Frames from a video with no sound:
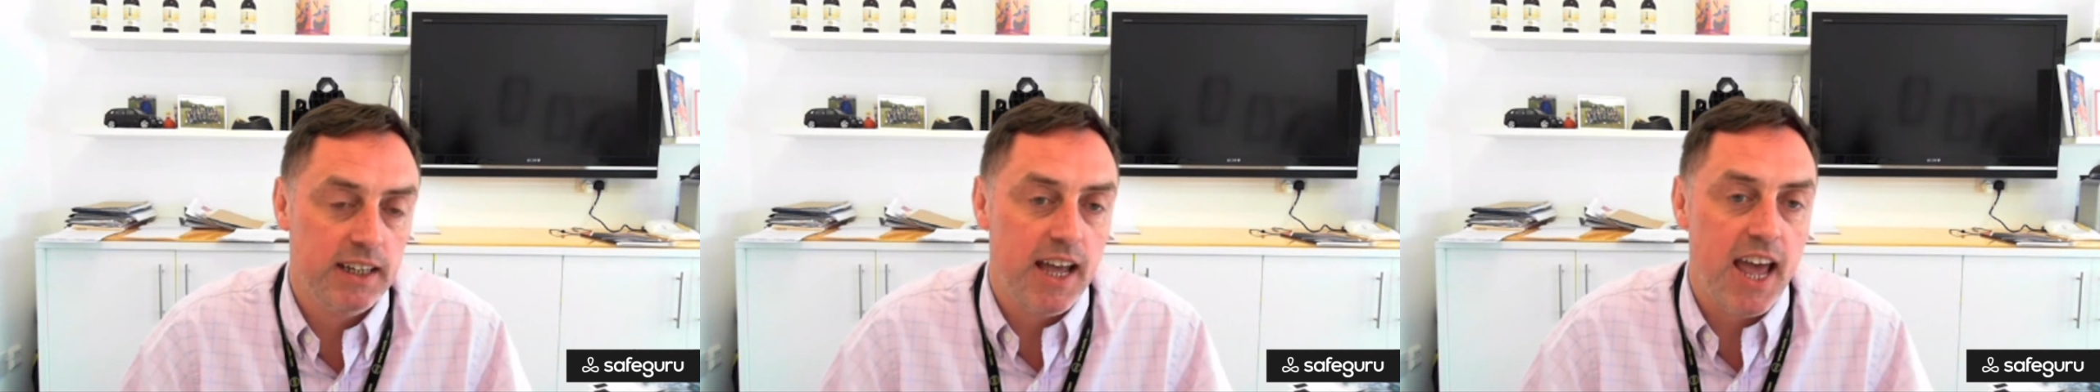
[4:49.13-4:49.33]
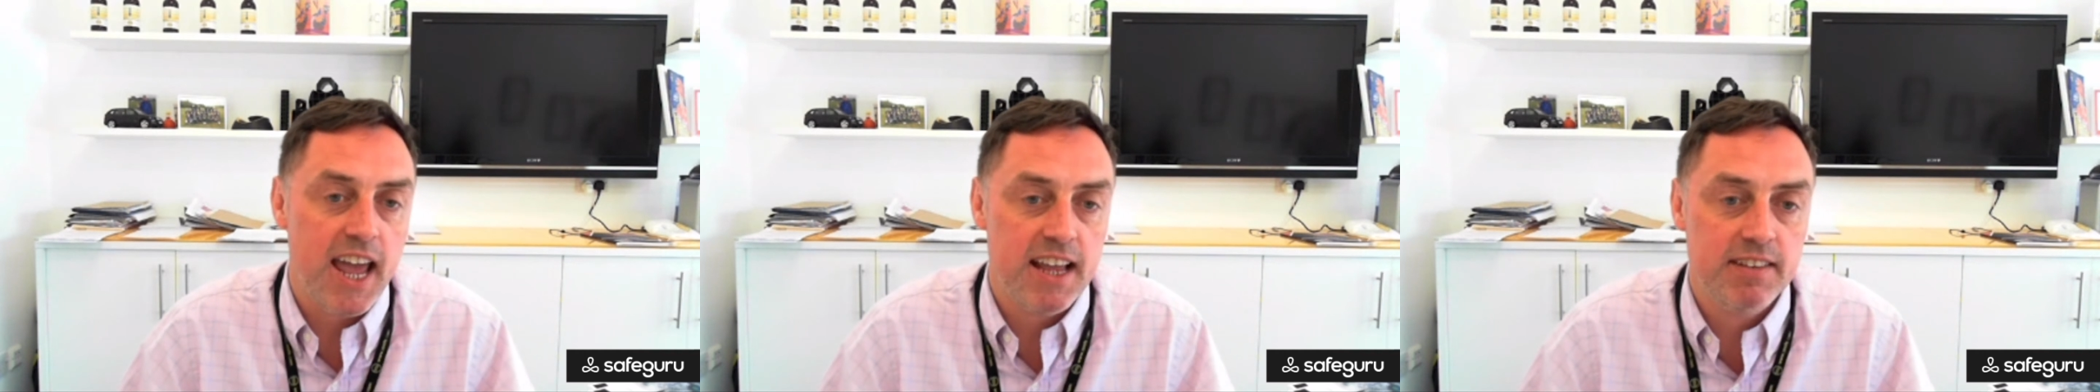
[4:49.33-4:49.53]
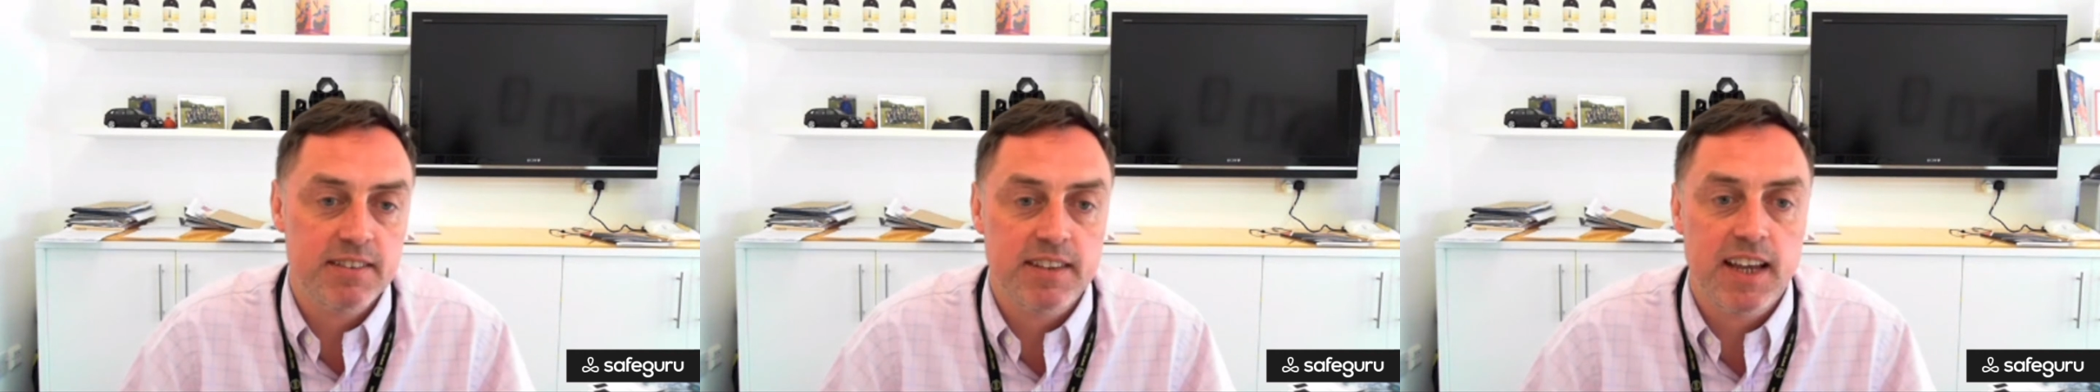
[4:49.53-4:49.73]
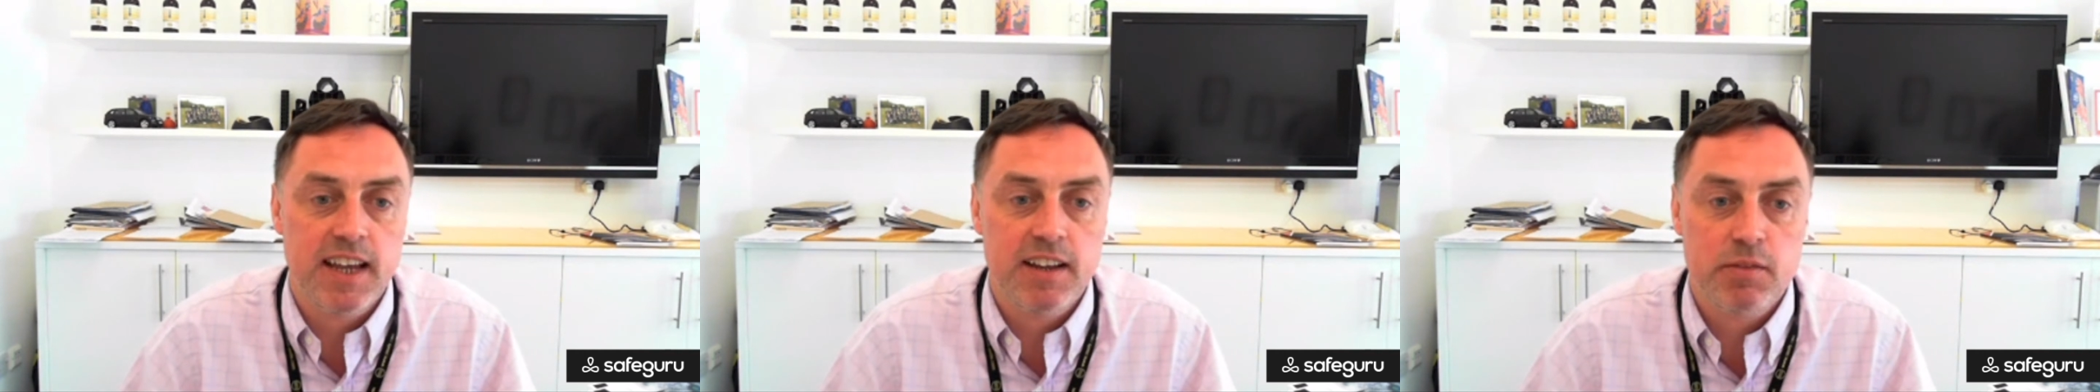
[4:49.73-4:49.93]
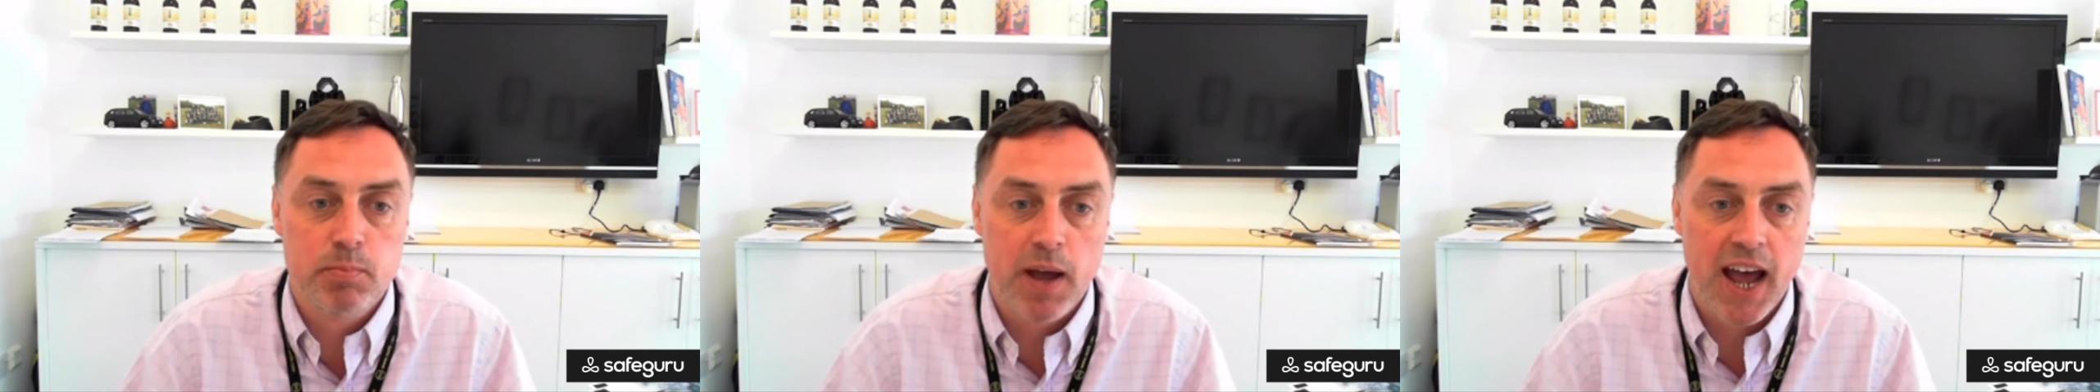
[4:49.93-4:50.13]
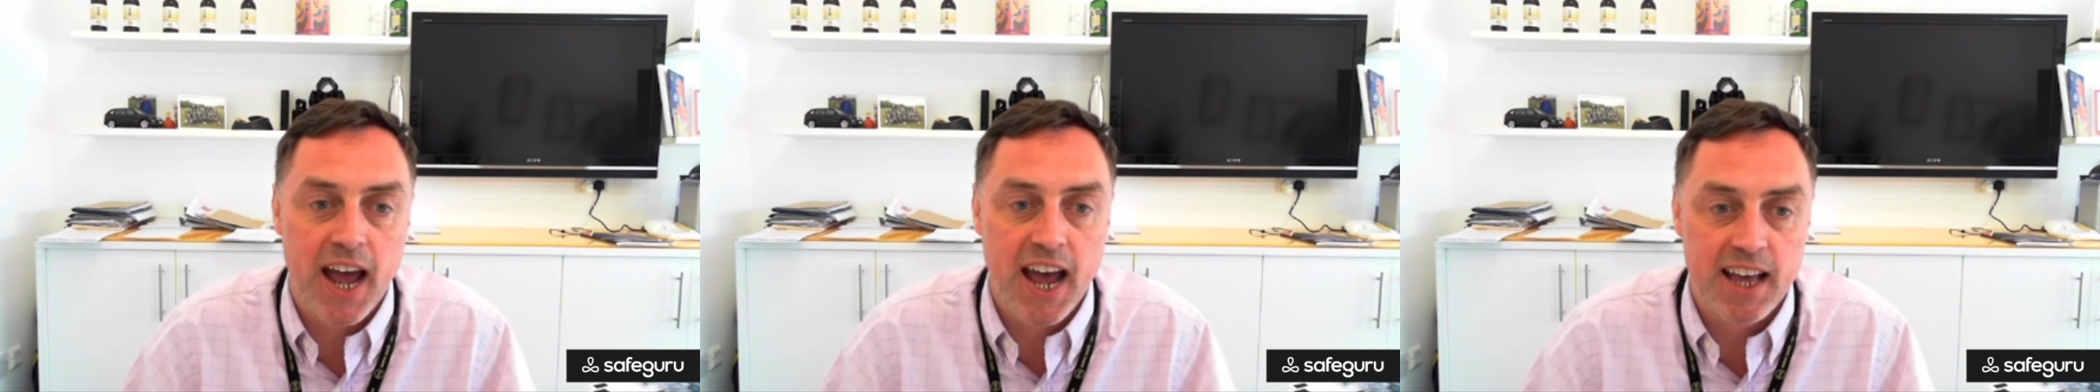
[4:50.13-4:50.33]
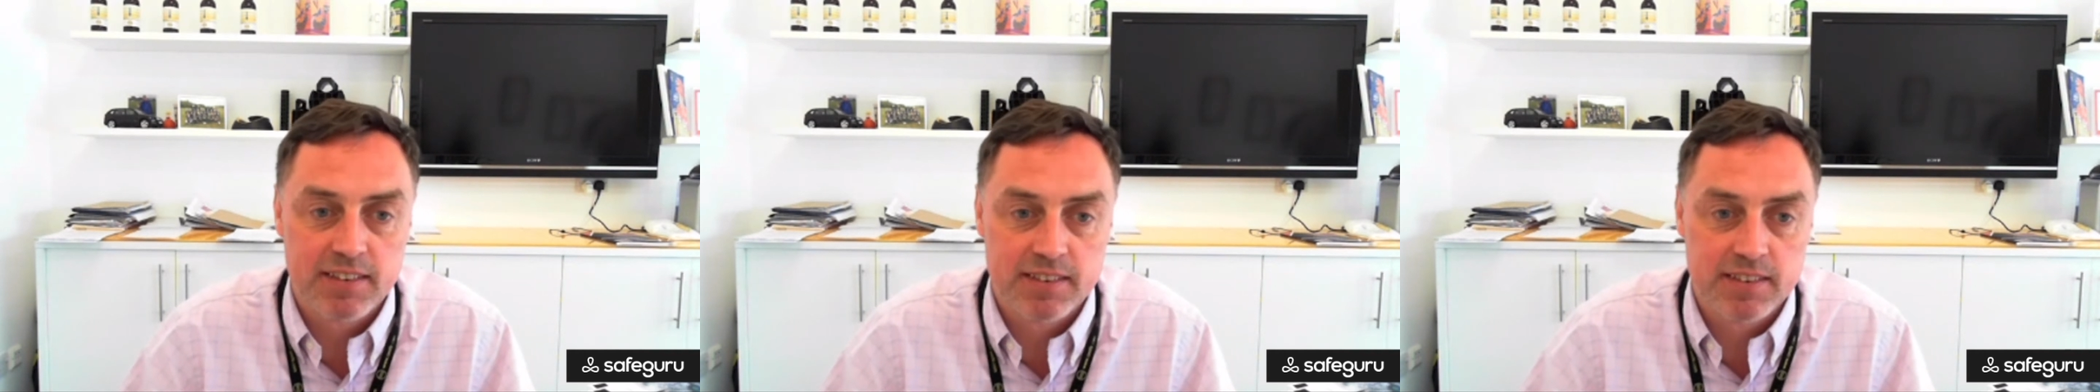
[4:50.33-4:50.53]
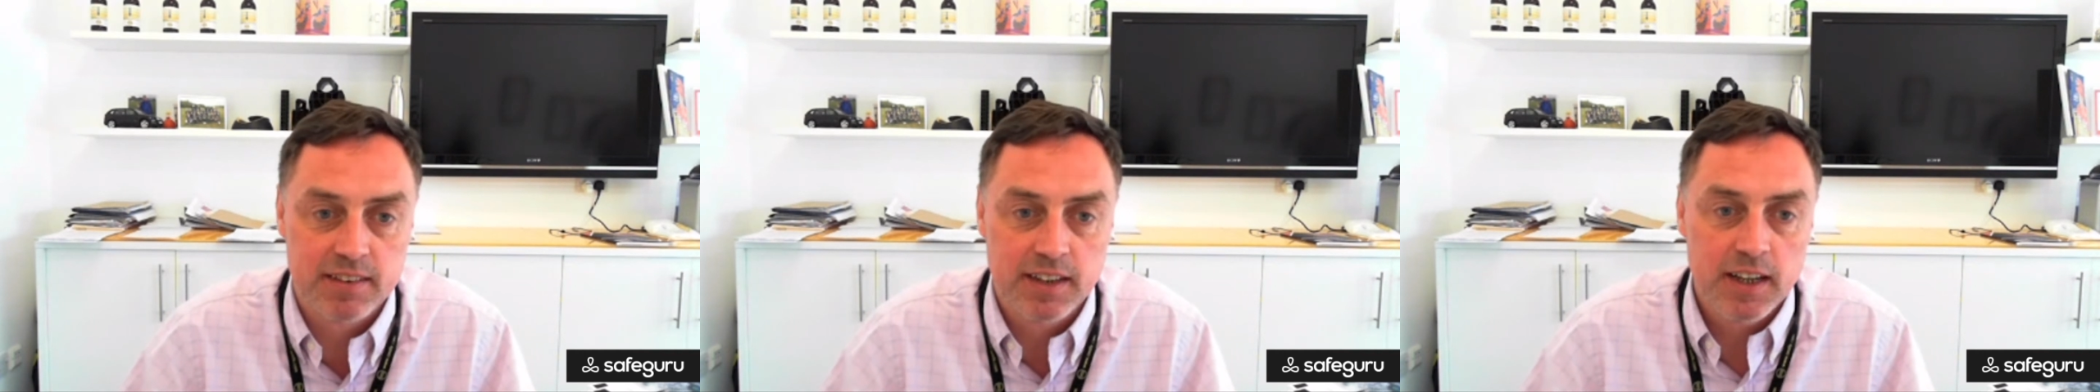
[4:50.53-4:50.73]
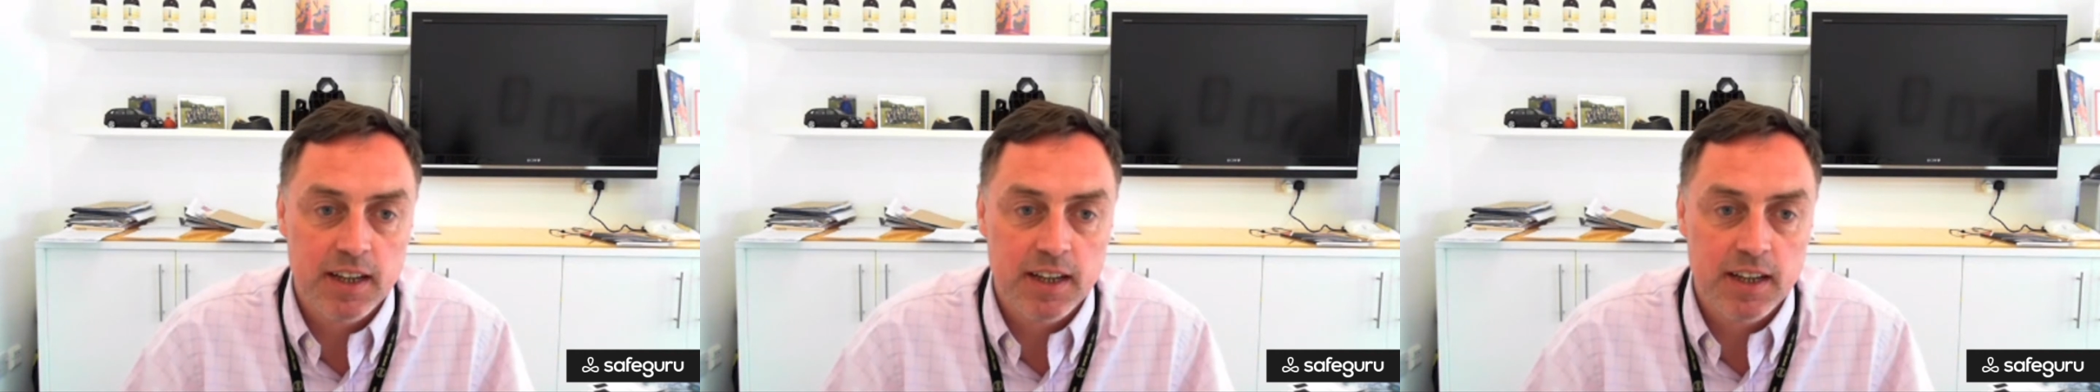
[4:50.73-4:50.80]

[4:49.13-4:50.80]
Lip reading: ASAFEs Past,